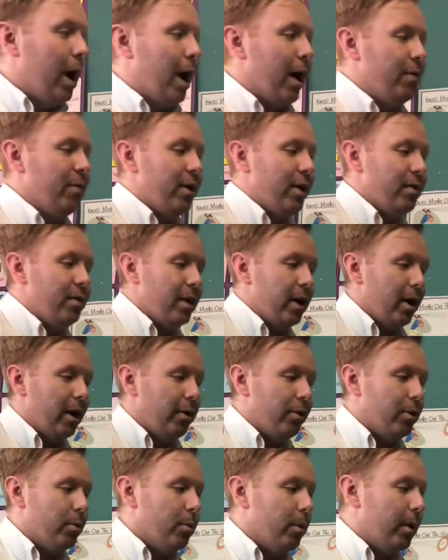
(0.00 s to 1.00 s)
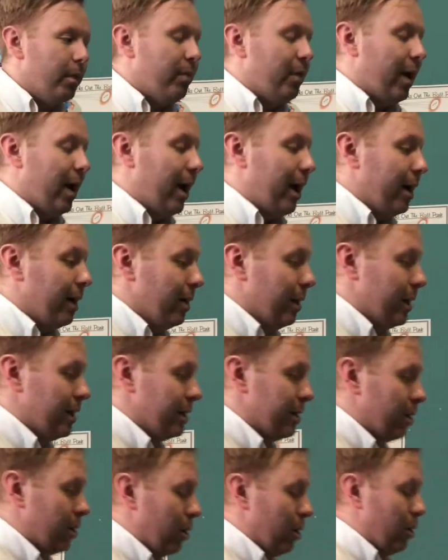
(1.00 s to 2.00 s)
And then the other one that I
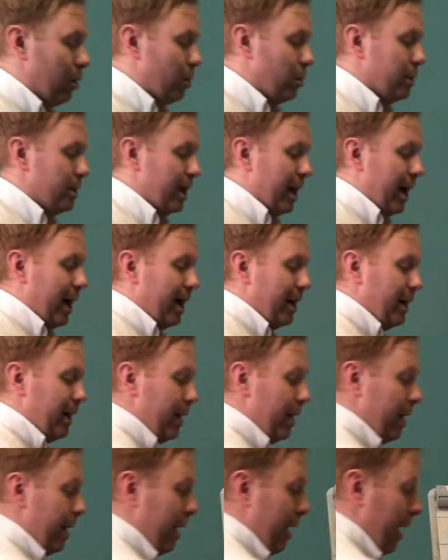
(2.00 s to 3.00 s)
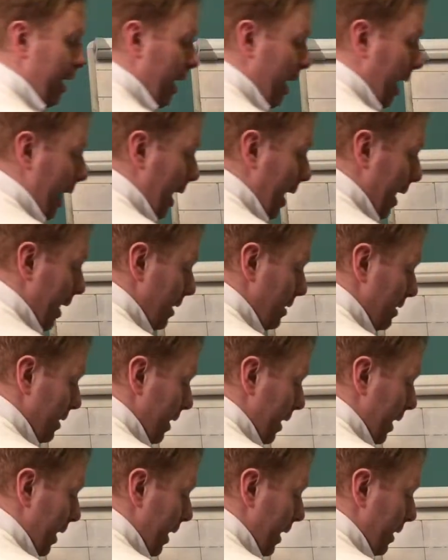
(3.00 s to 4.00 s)
like to always add in is
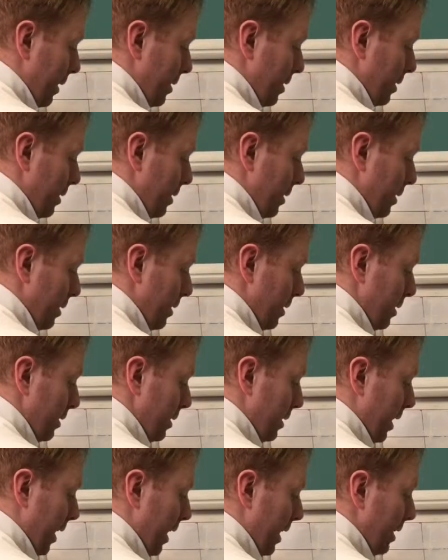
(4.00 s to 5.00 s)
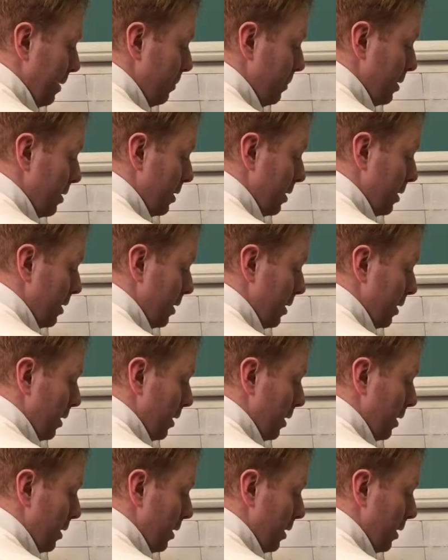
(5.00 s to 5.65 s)
8 times